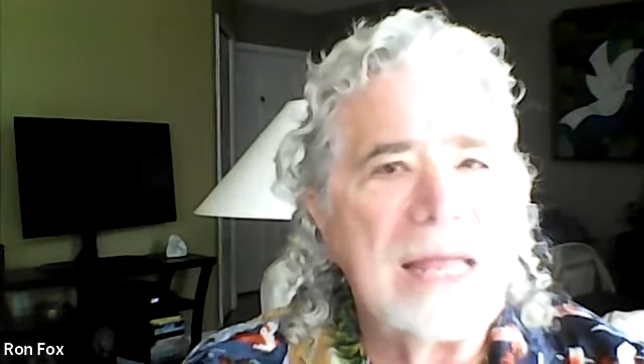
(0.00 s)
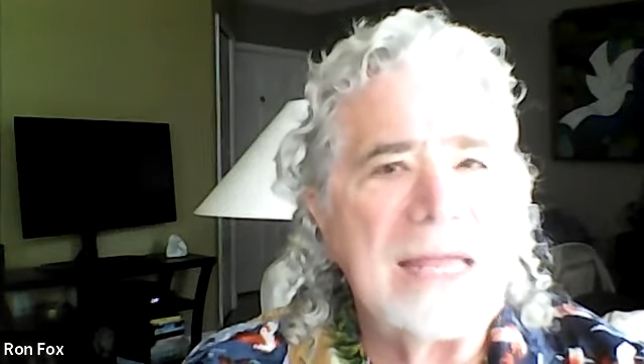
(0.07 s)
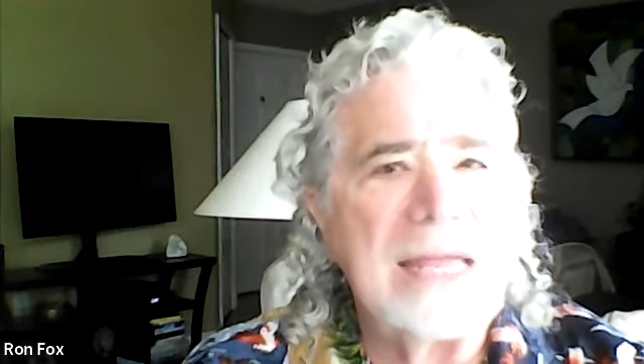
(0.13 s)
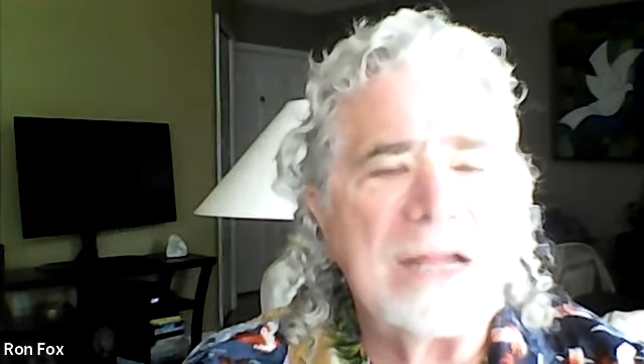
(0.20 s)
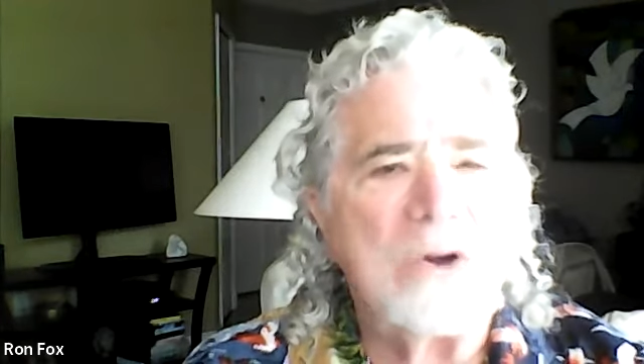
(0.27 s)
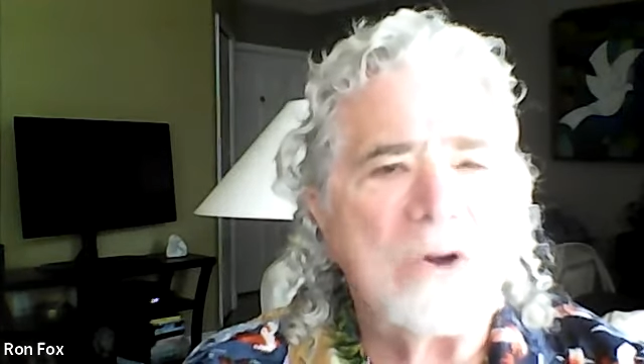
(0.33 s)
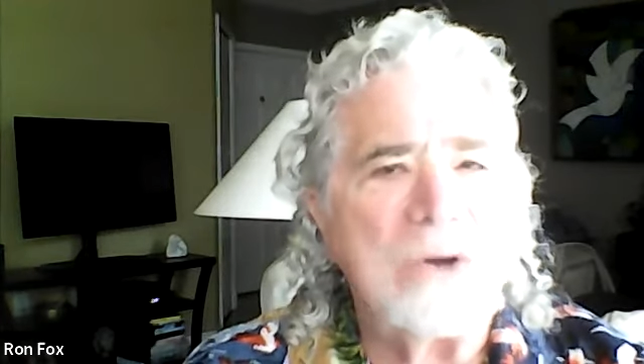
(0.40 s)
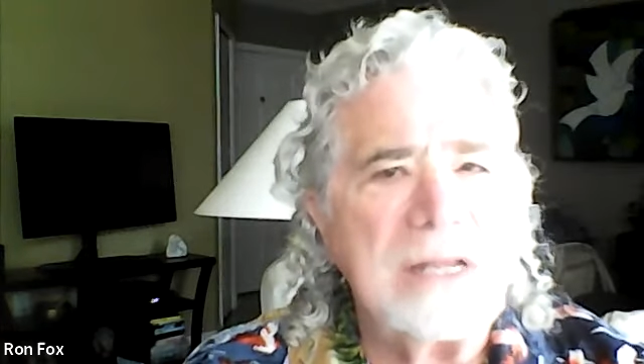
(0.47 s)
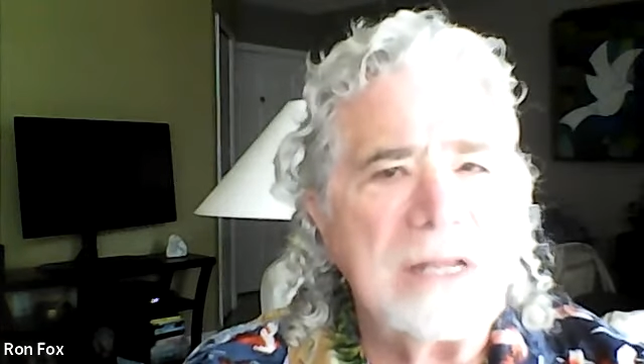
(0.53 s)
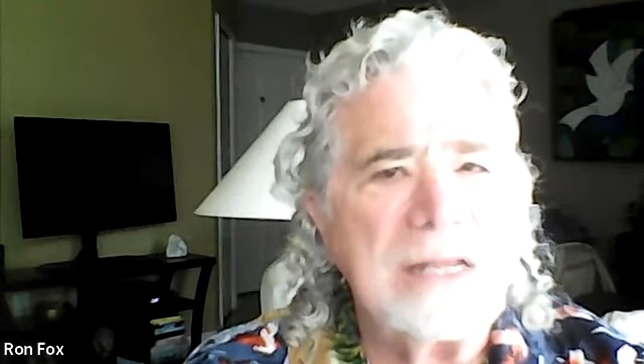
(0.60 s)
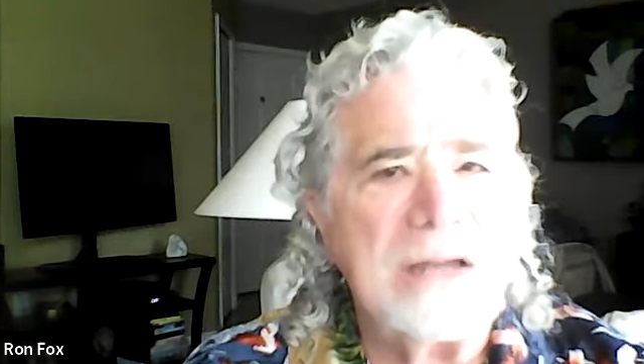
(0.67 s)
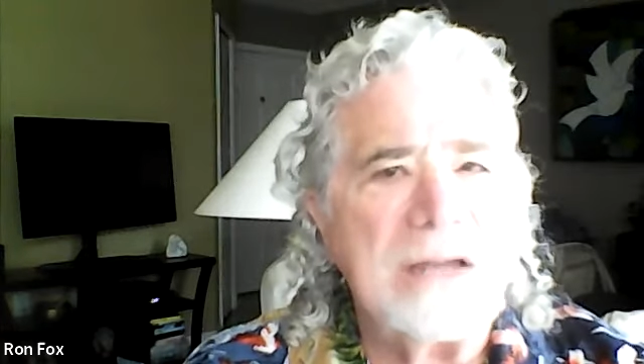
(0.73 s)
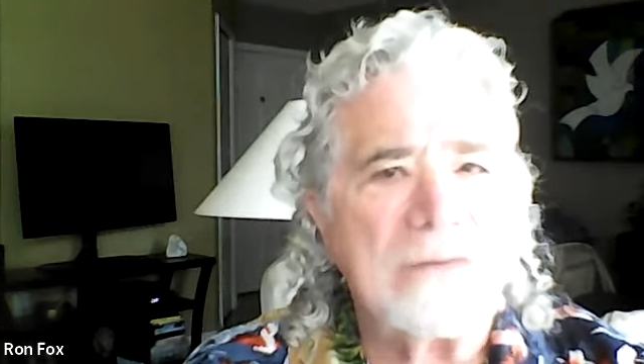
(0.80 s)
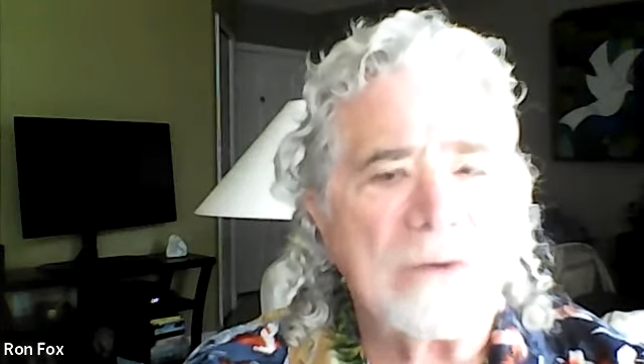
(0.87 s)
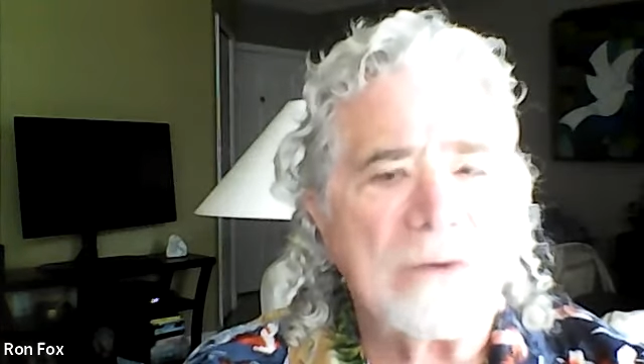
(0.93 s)
He couldn't
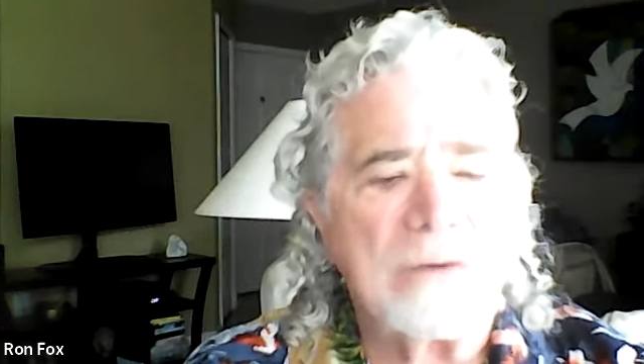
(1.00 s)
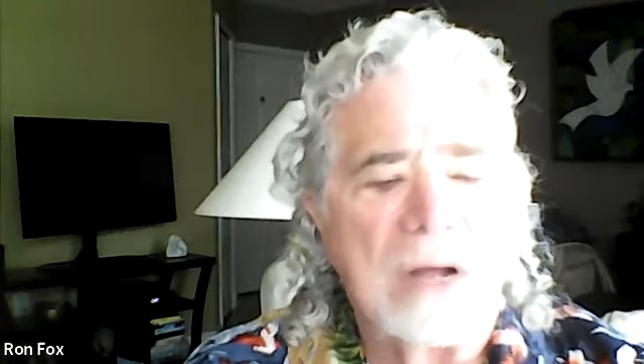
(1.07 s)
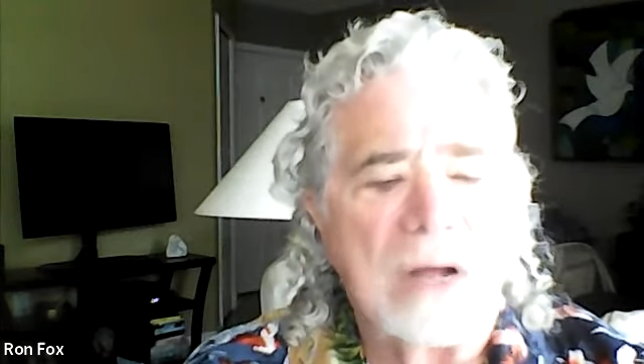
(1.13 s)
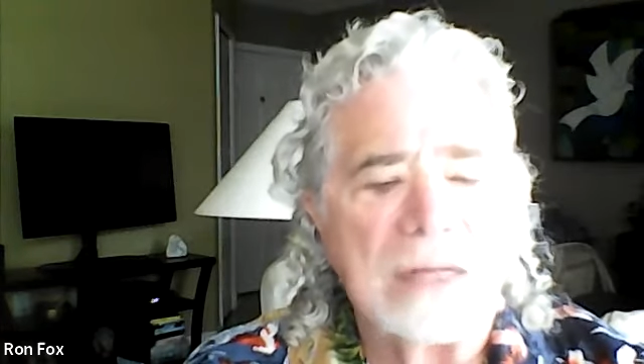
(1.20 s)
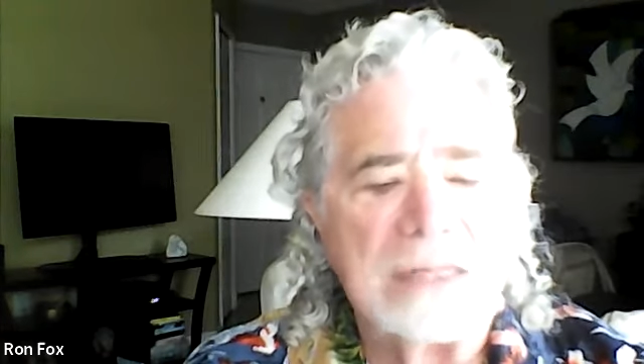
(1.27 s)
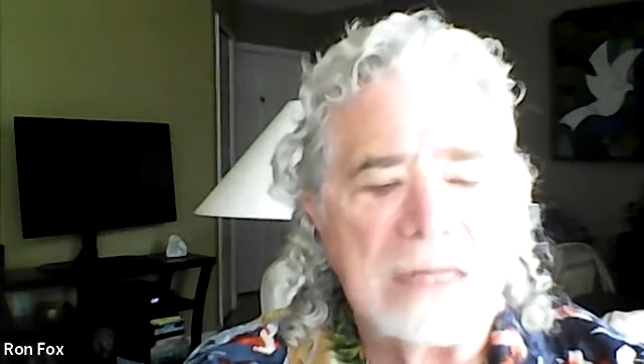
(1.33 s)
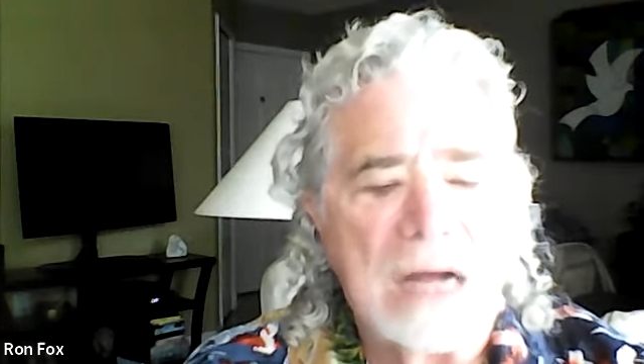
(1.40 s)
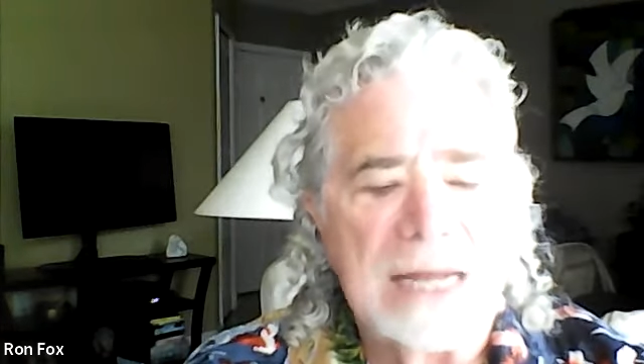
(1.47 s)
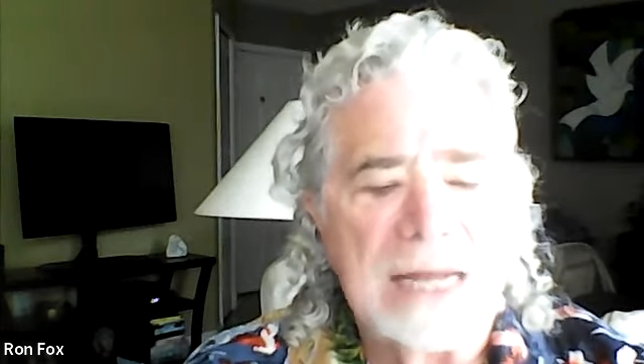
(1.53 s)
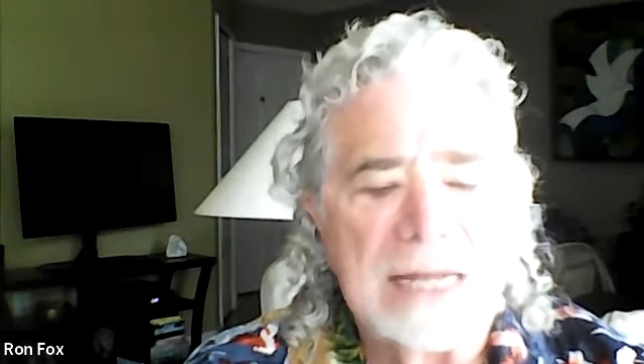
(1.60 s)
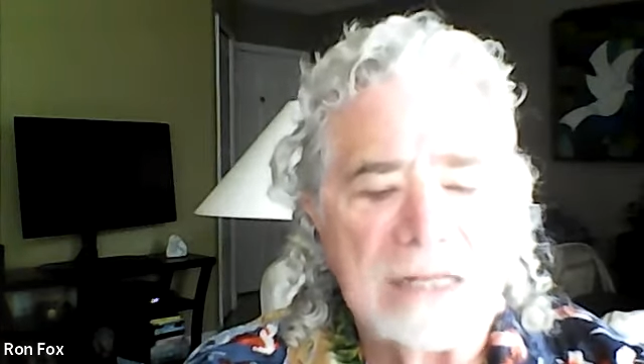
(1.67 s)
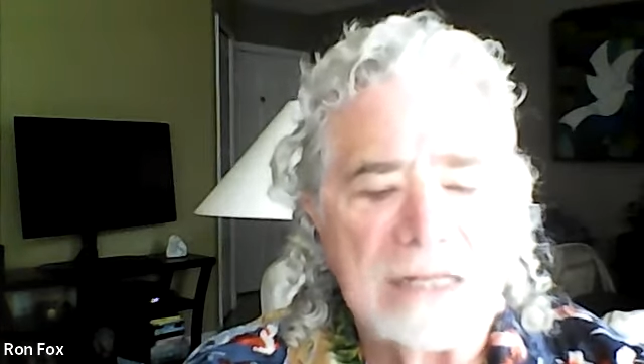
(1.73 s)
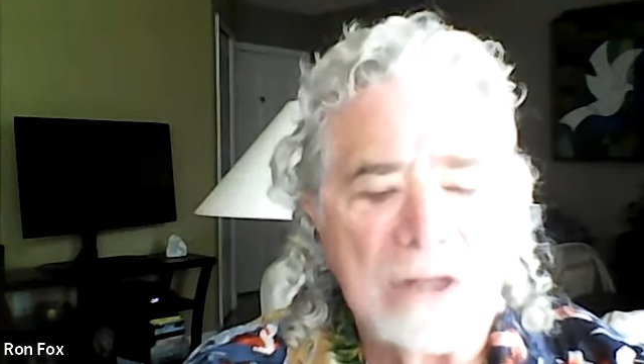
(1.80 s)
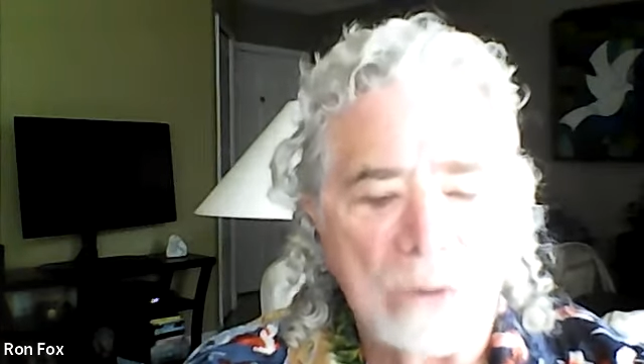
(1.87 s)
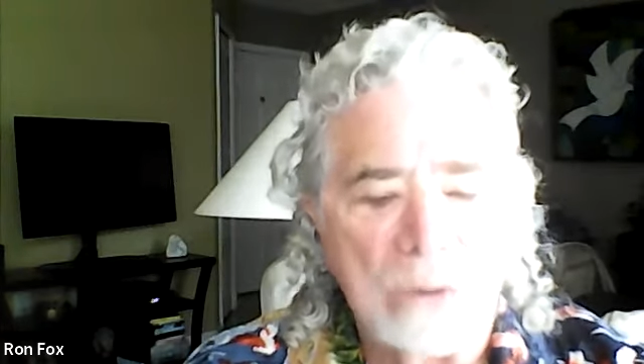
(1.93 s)
give her a
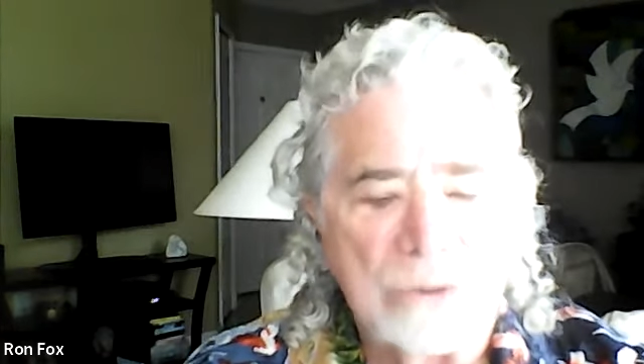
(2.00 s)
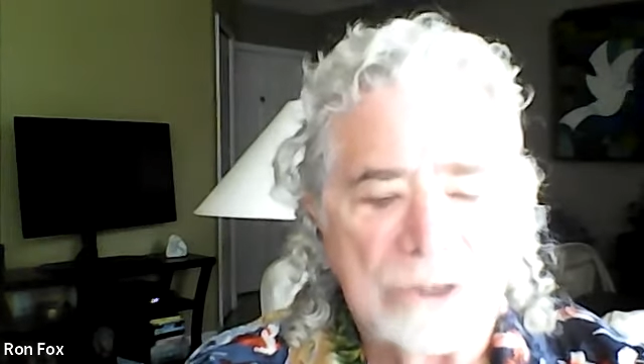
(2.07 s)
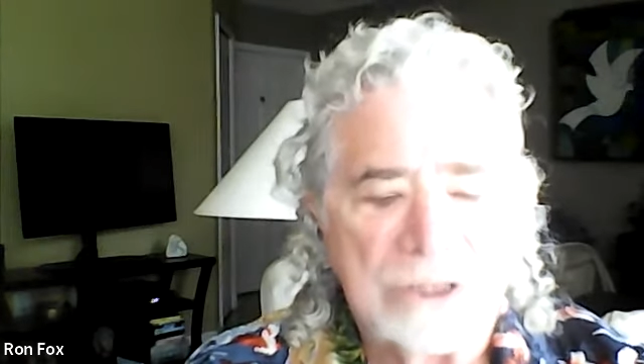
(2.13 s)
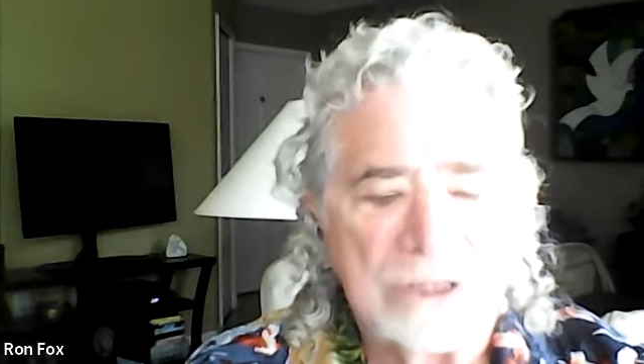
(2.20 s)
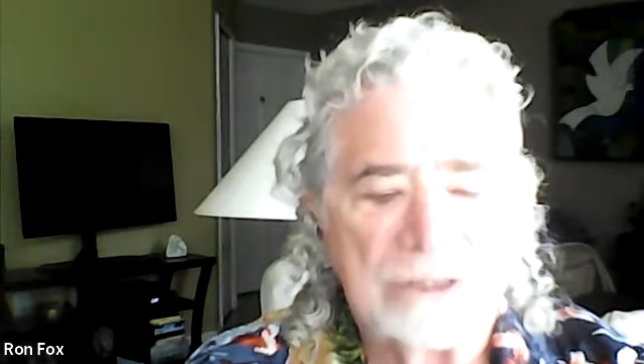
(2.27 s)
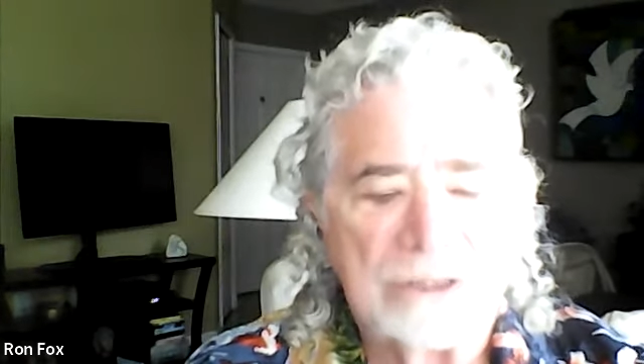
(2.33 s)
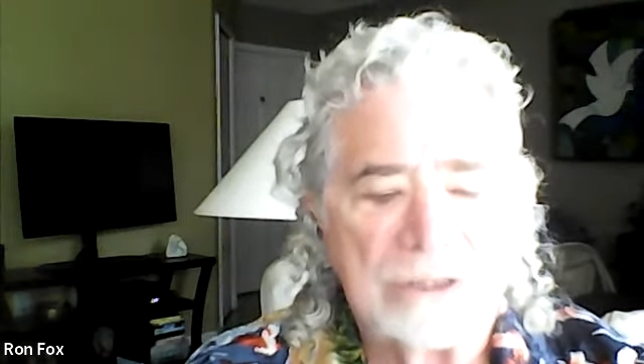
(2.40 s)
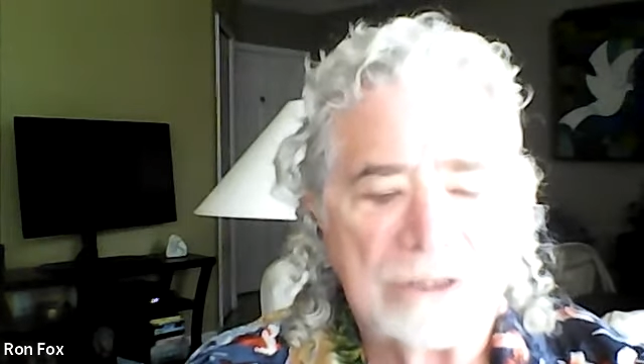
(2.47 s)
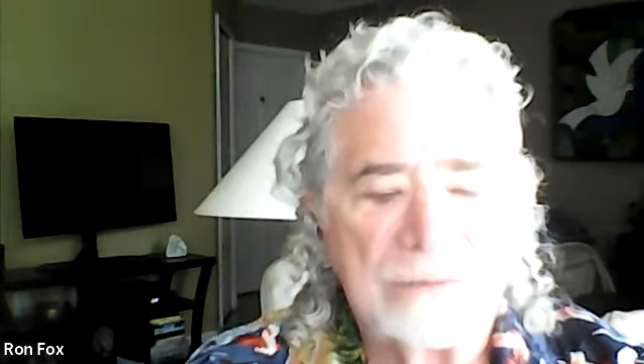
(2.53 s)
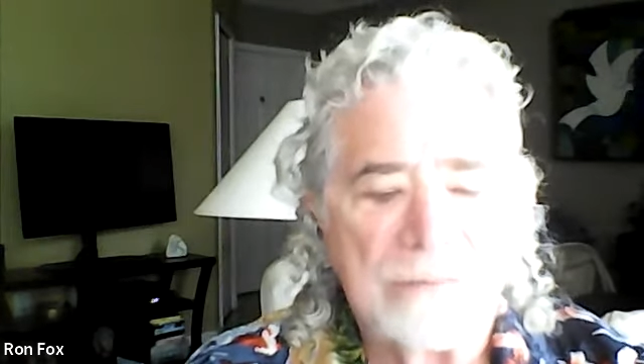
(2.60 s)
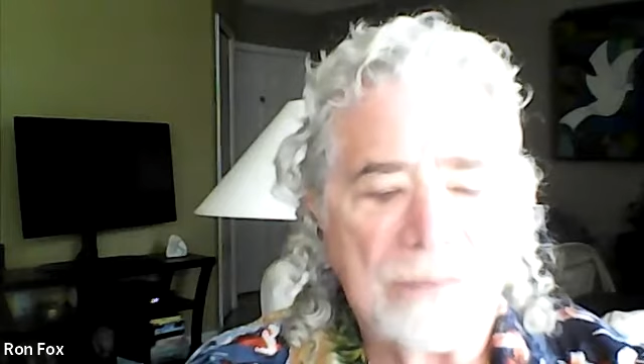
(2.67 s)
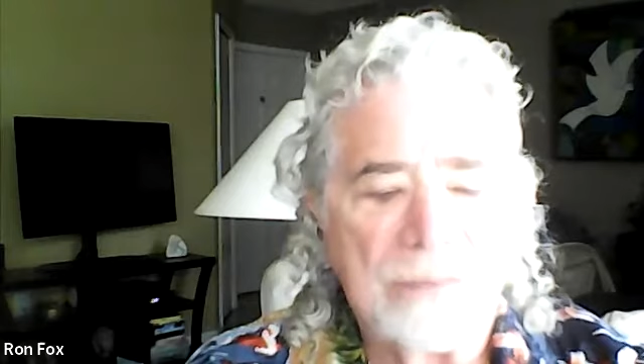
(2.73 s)
diagnosis,